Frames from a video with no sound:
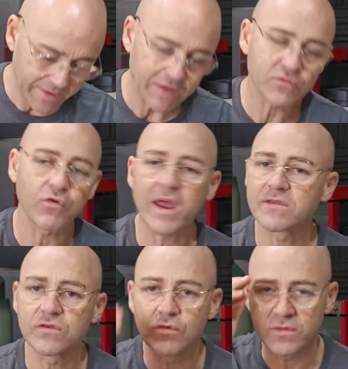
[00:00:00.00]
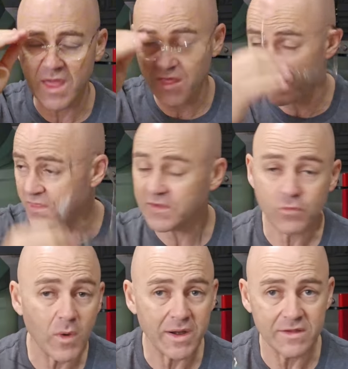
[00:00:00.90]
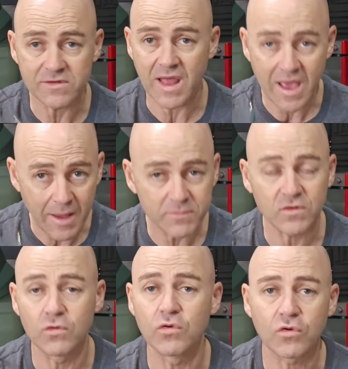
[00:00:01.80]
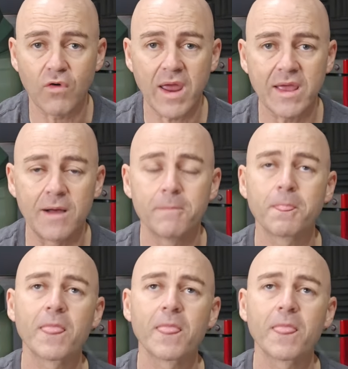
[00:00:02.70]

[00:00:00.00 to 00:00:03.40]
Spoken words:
Now track 2. Now this one is an absolute cracker.